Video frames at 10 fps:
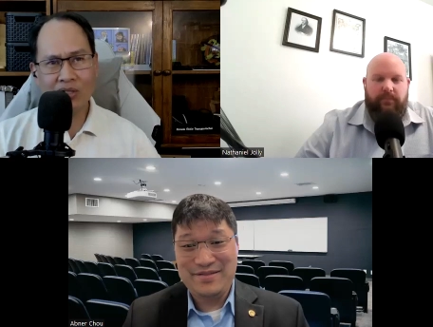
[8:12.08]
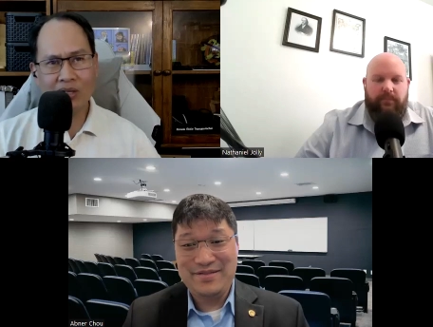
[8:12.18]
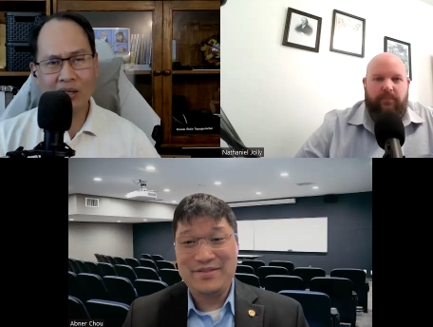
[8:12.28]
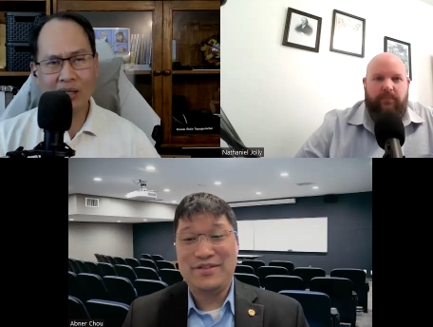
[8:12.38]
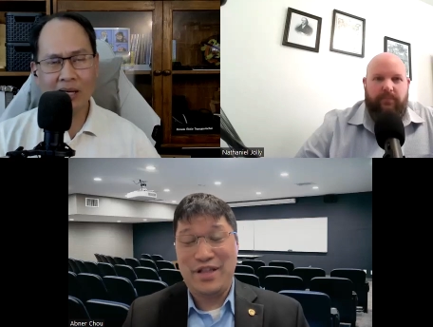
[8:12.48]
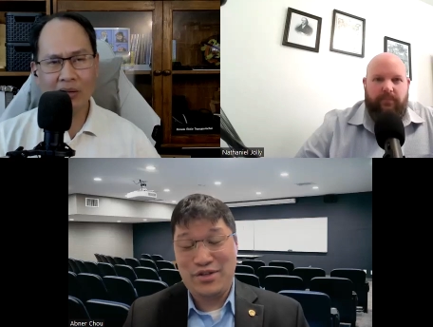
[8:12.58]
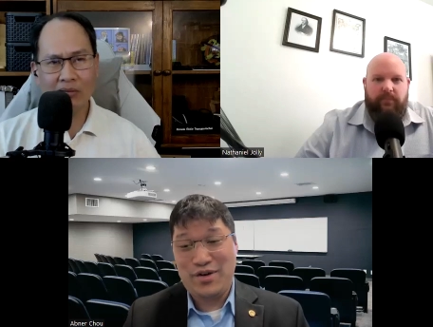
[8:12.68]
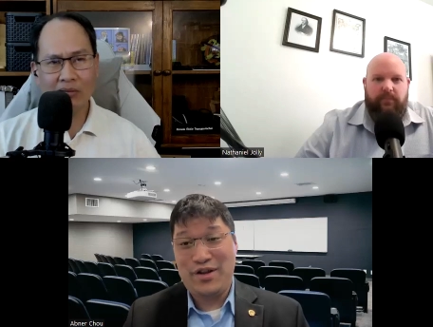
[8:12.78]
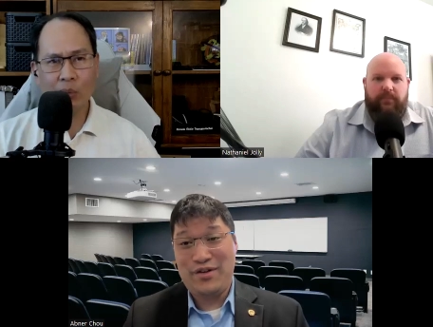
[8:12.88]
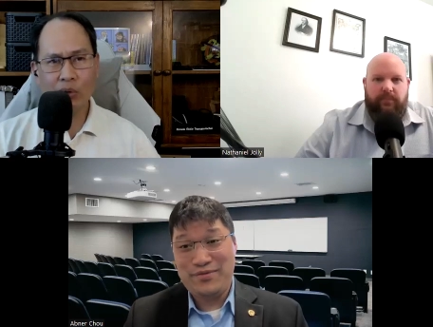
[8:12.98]
Speaker 1: and that right. that
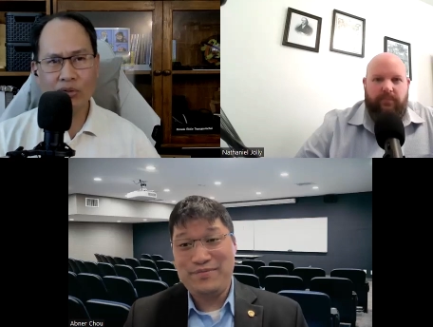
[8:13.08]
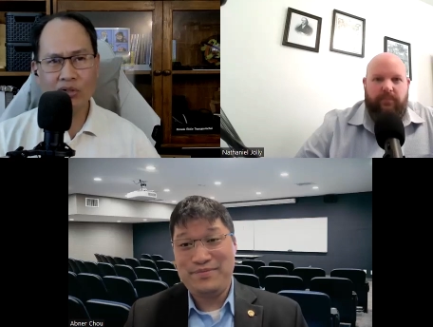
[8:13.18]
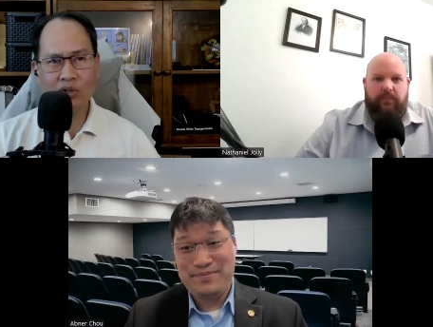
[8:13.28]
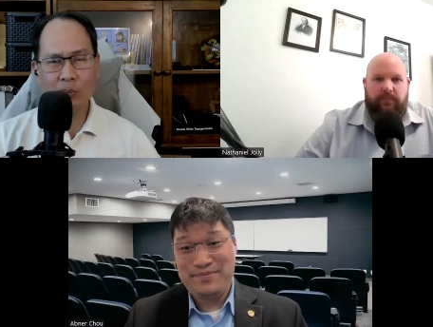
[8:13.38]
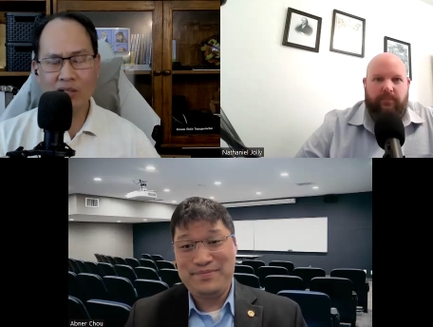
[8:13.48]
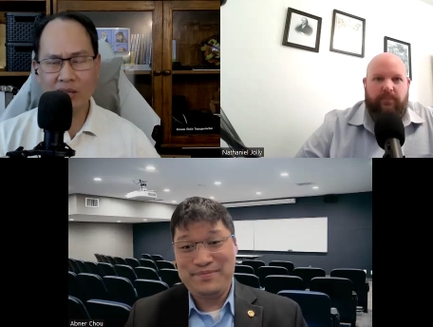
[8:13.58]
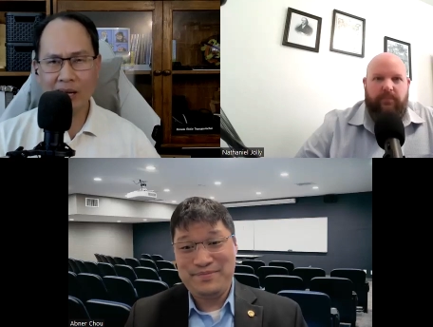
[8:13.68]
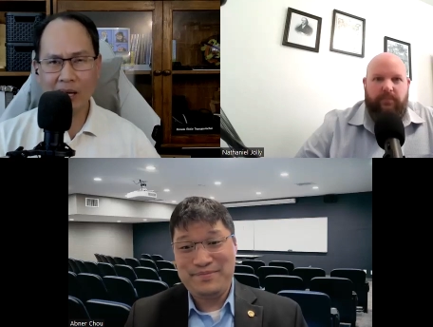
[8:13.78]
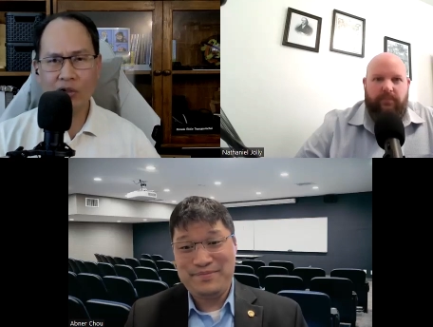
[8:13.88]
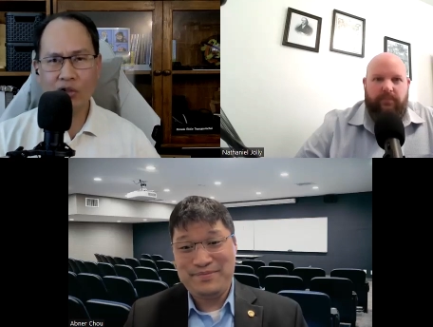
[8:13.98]
was surprising. How, how
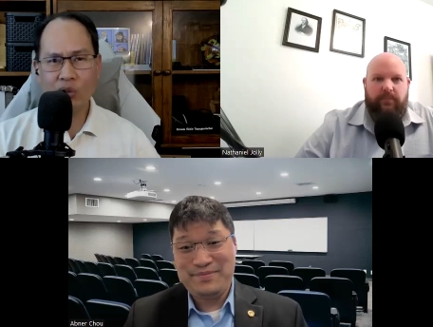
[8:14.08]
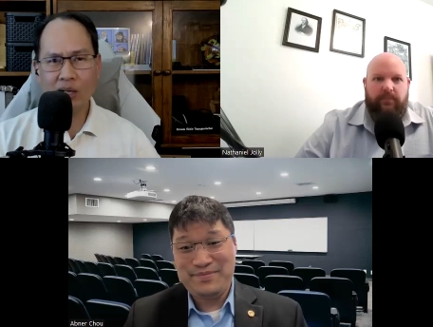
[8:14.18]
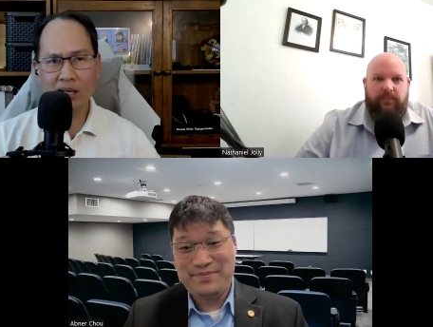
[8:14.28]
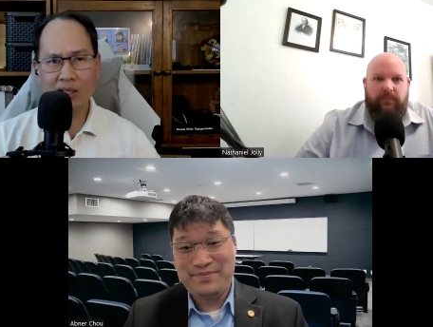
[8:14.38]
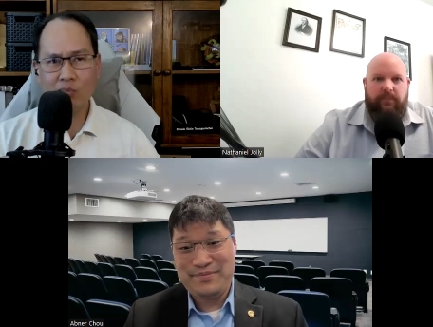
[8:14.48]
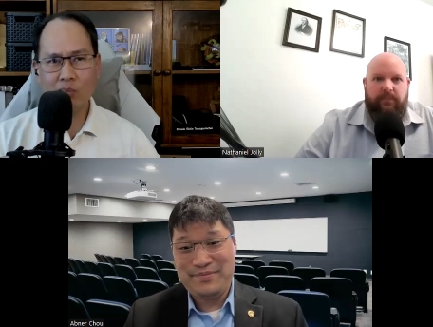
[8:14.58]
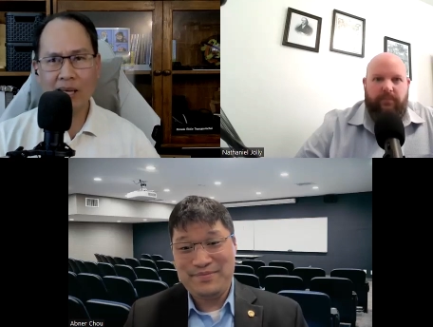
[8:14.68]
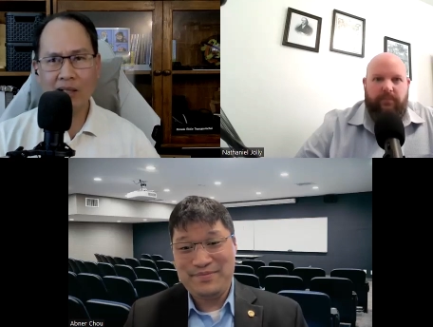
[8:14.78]
did you guys manage